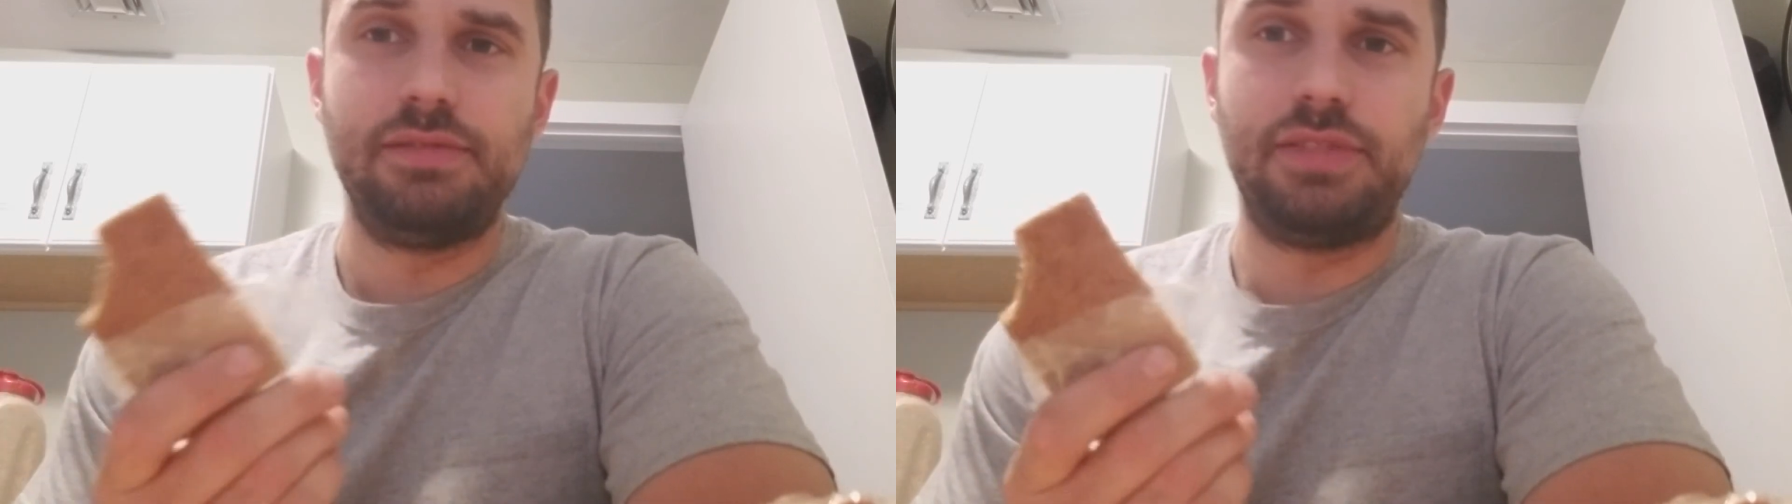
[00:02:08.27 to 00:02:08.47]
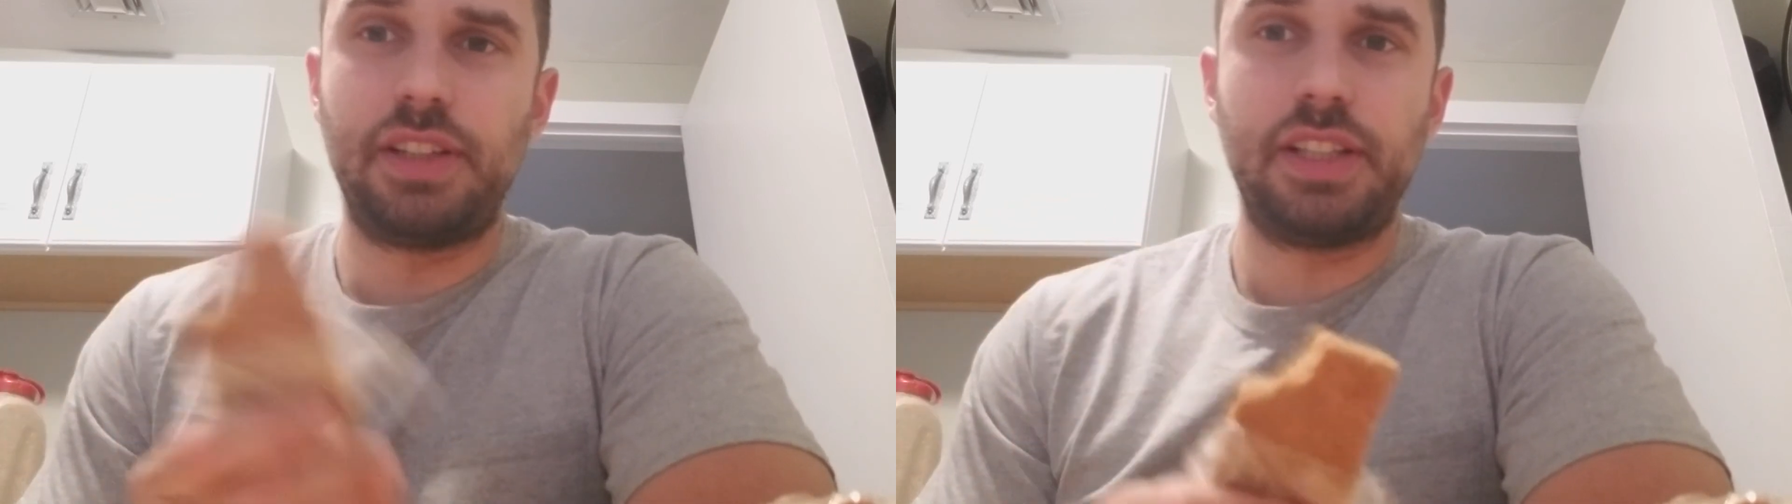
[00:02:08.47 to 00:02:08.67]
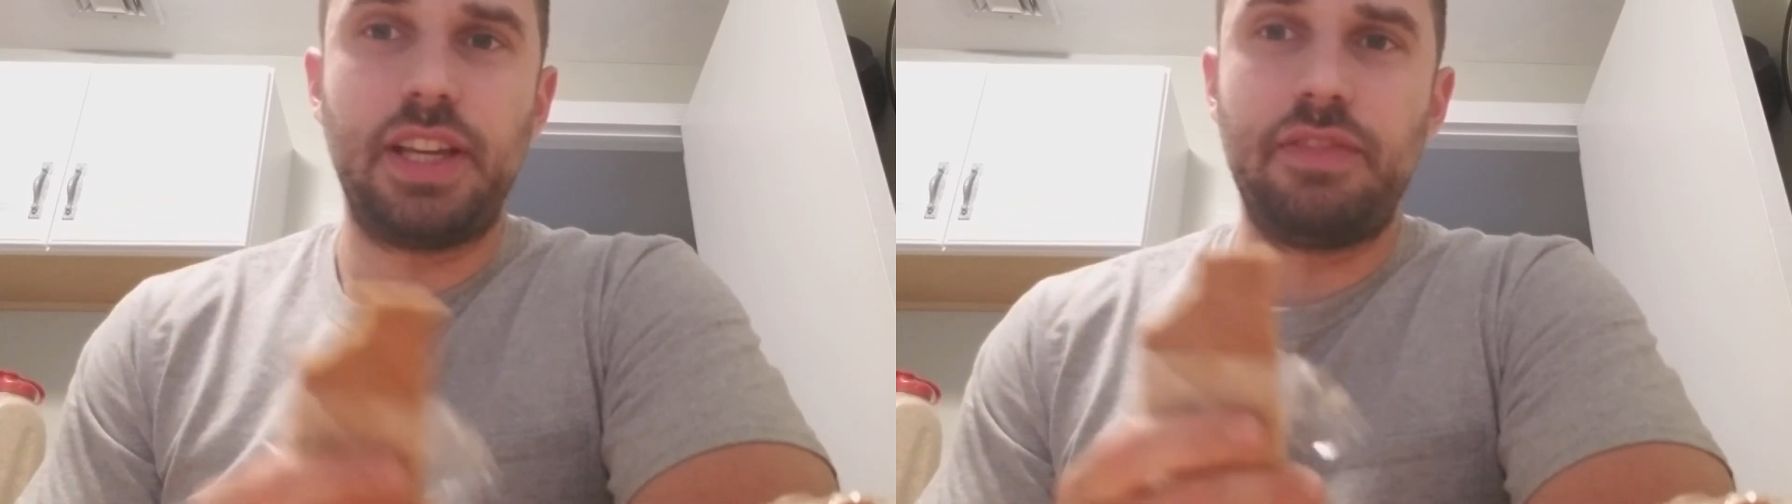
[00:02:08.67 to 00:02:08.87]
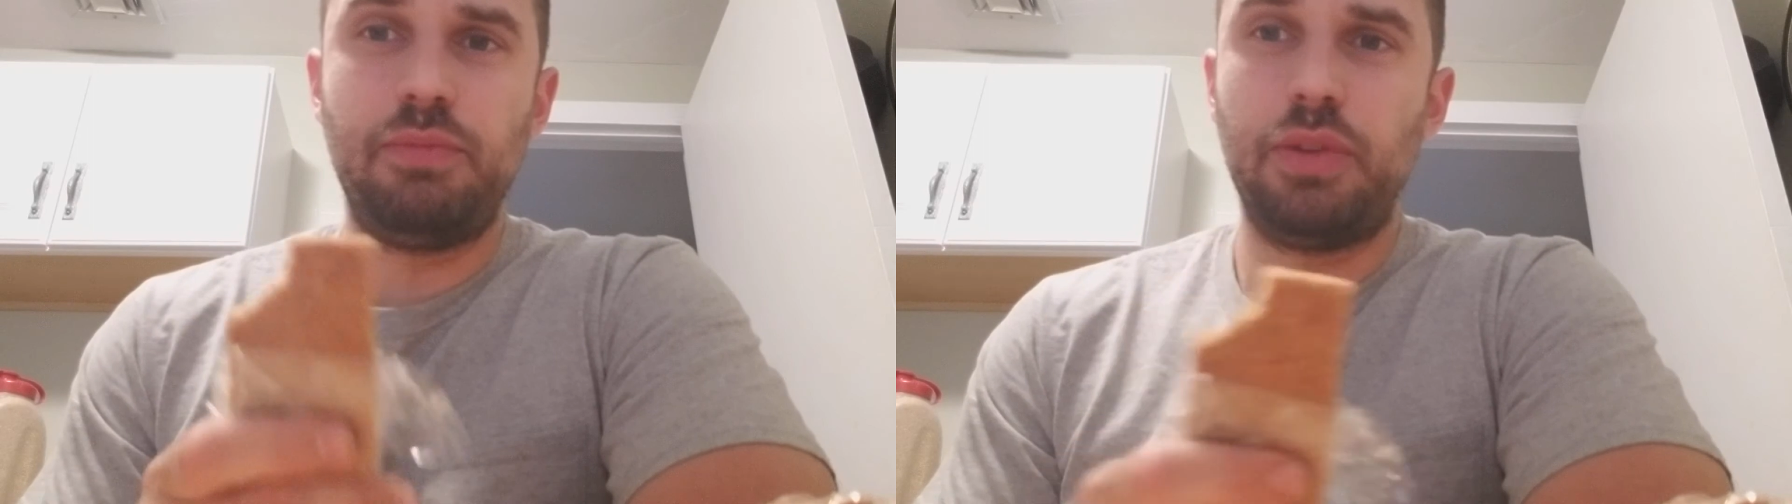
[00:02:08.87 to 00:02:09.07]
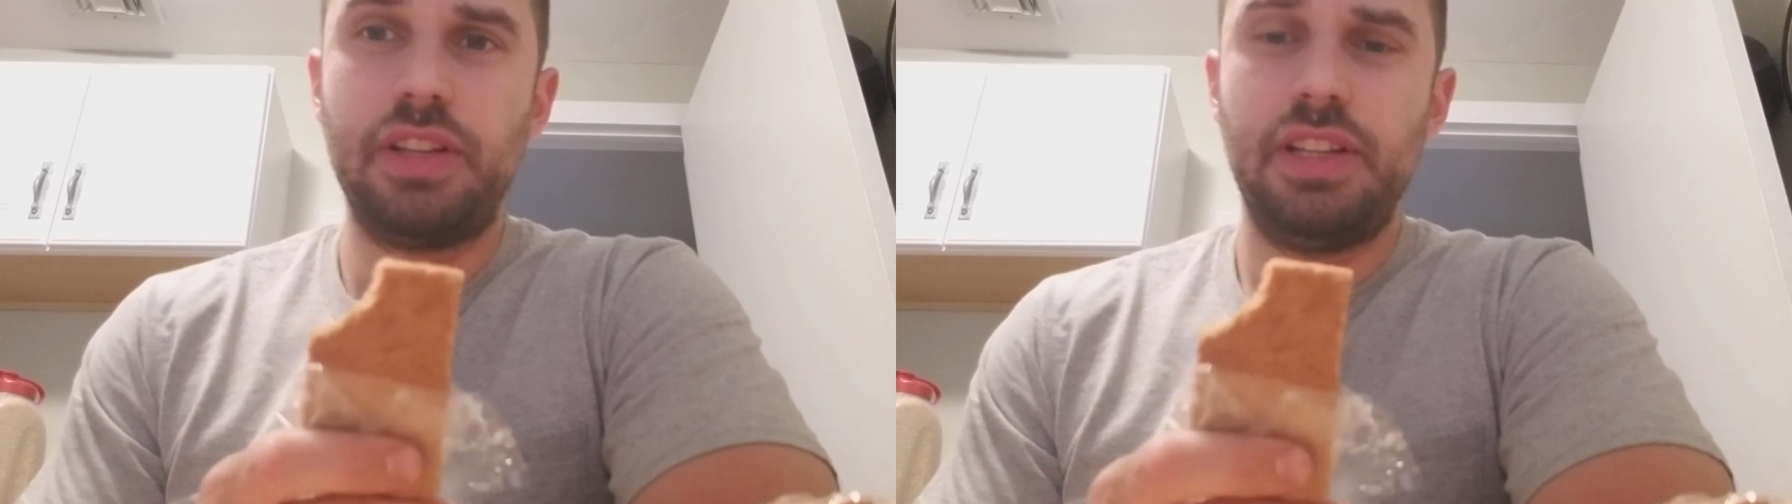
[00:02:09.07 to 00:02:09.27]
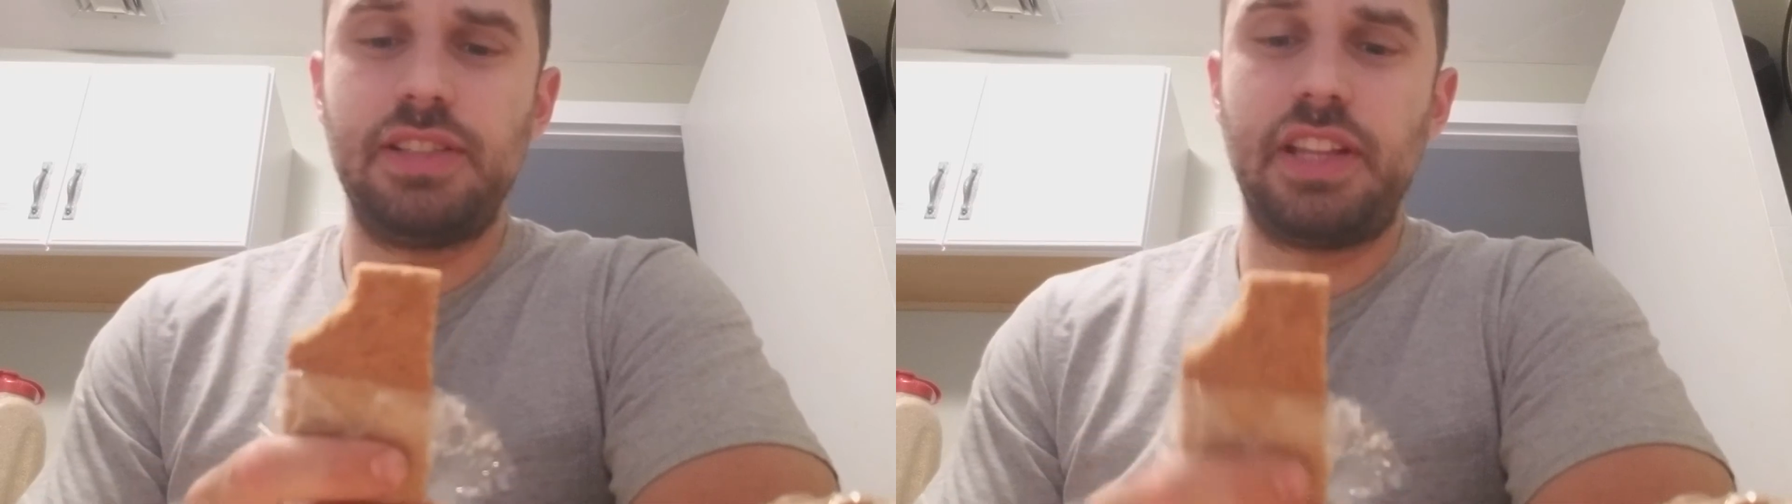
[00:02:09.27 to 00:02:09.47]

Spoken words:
fucking give one of these a